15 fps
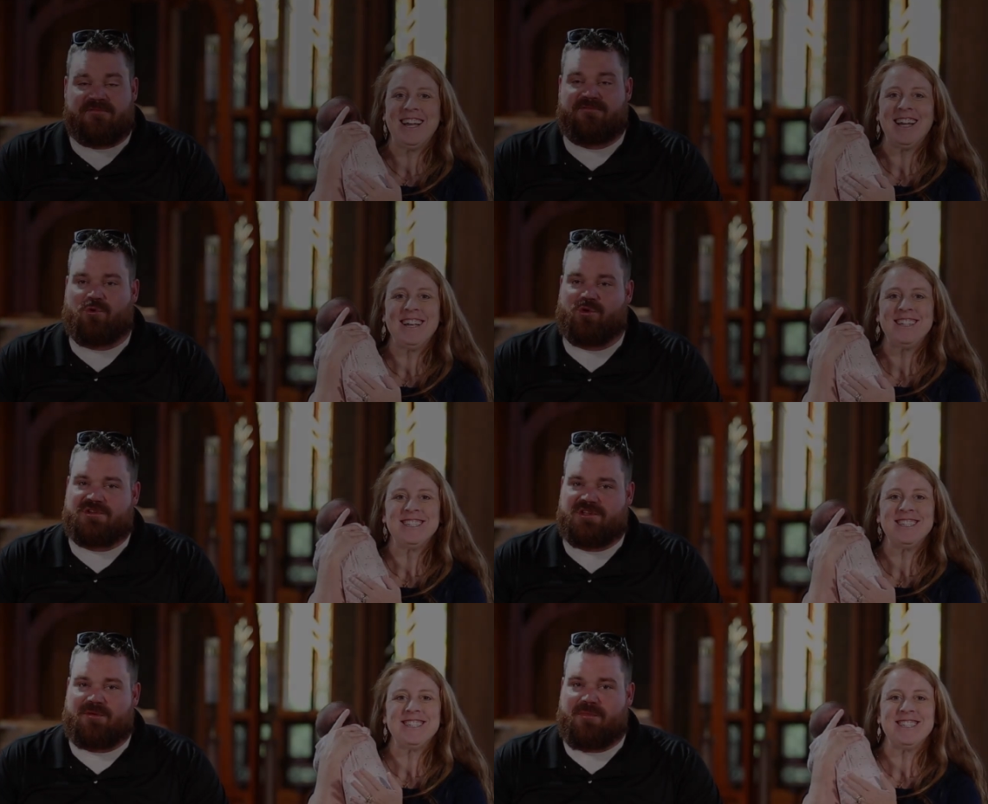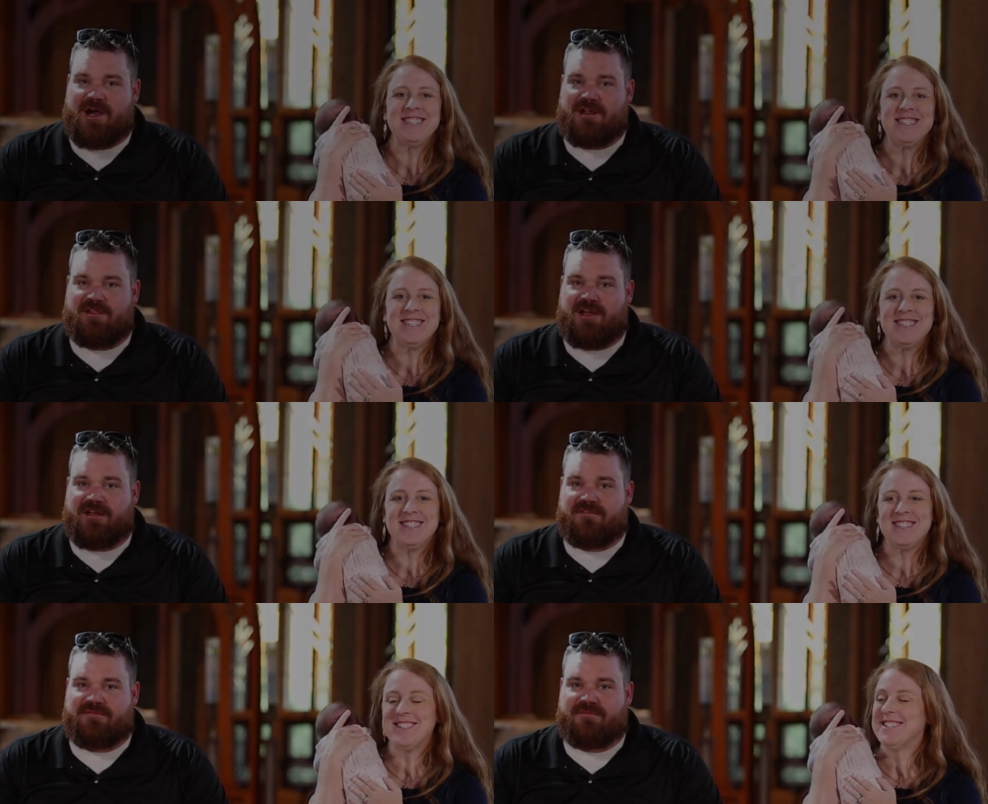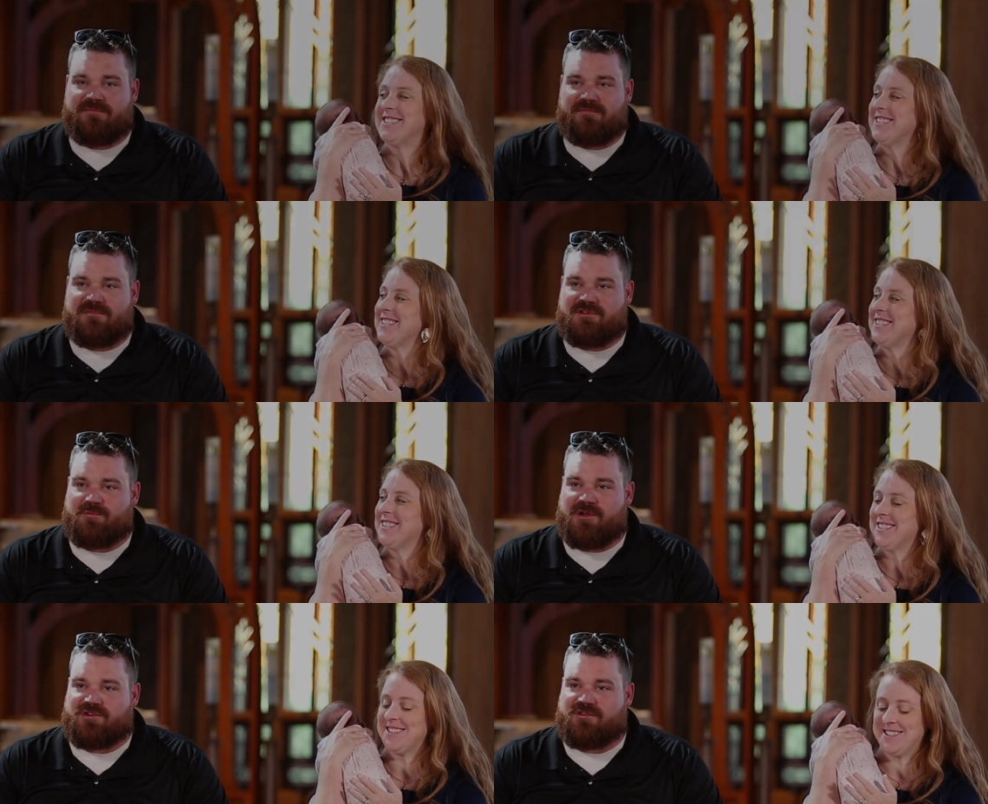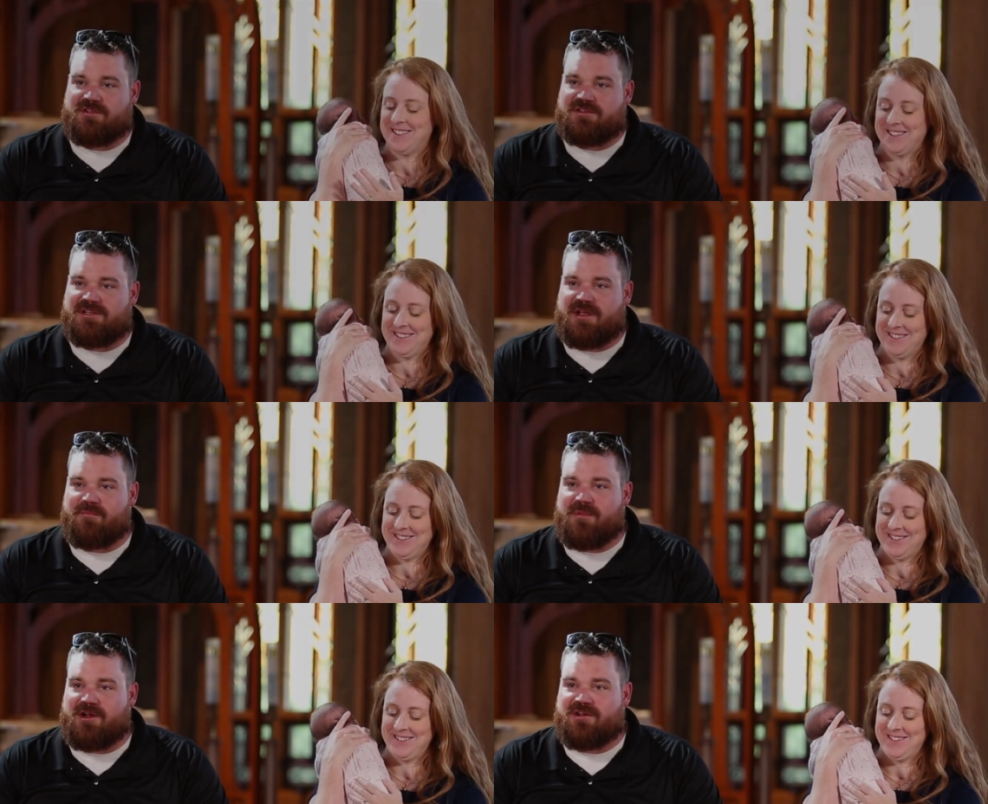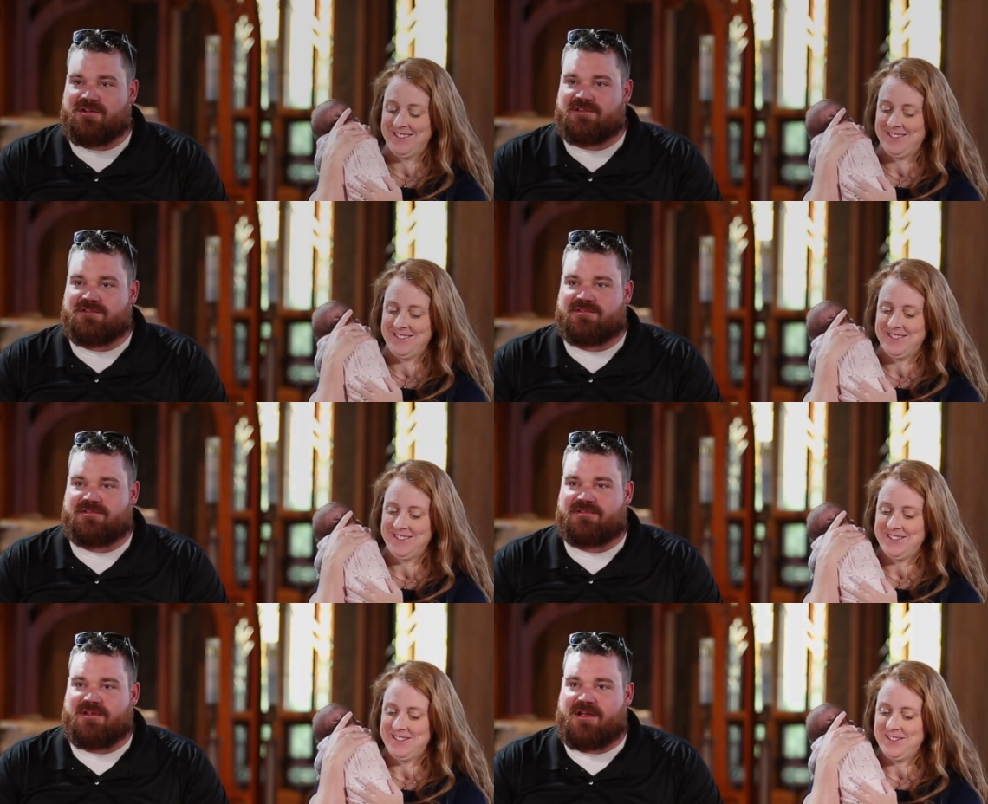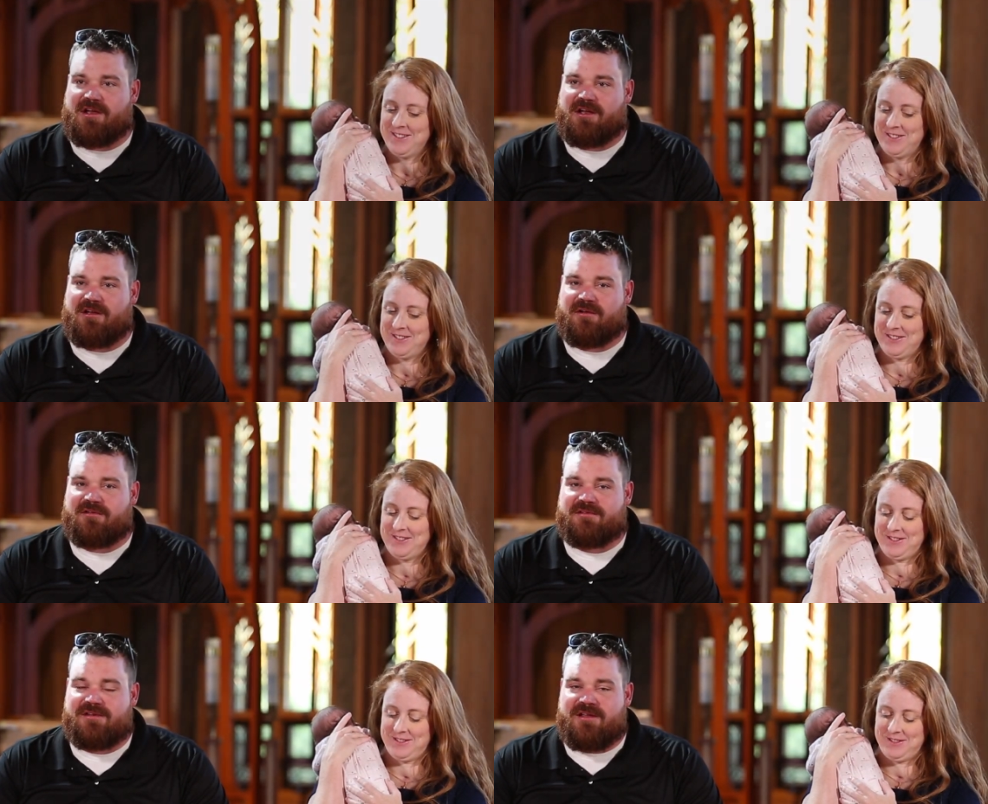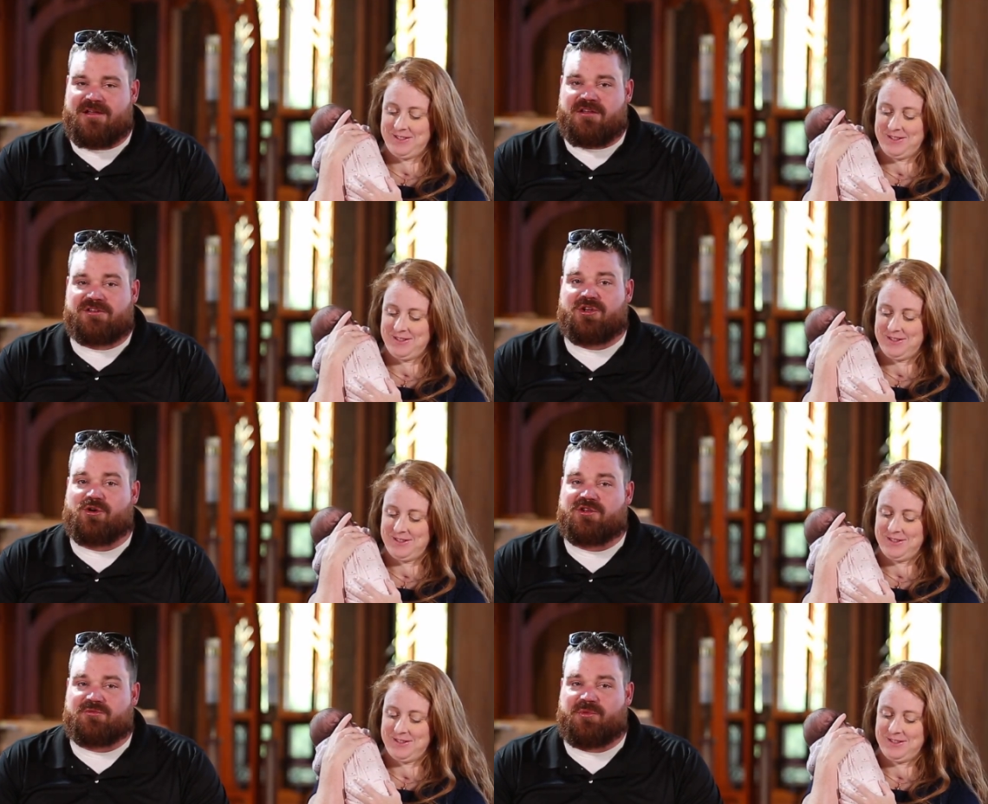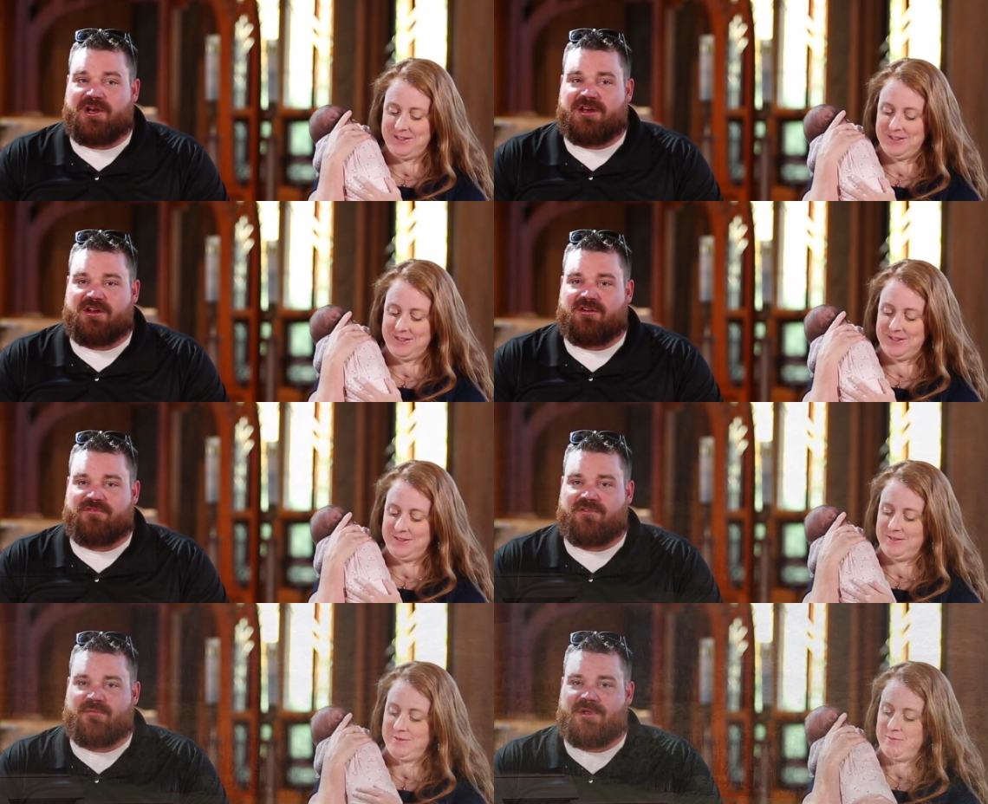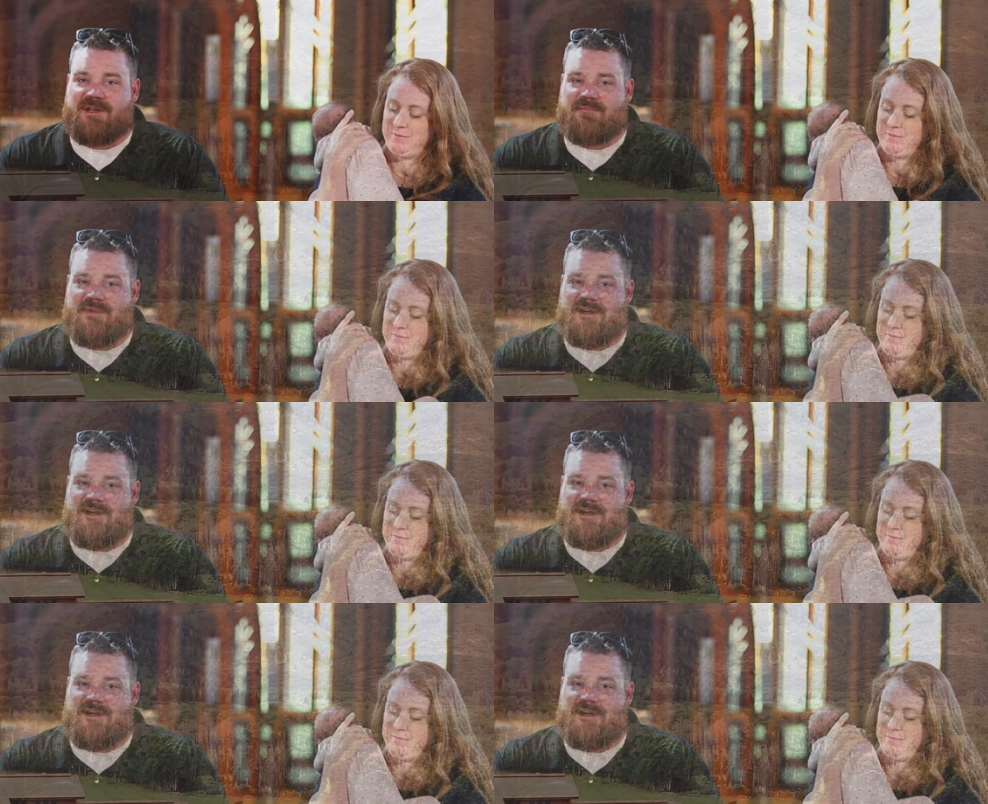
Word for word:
Speaker 1: force in my life, especially St. Mary's. Uh, it's always been here for me and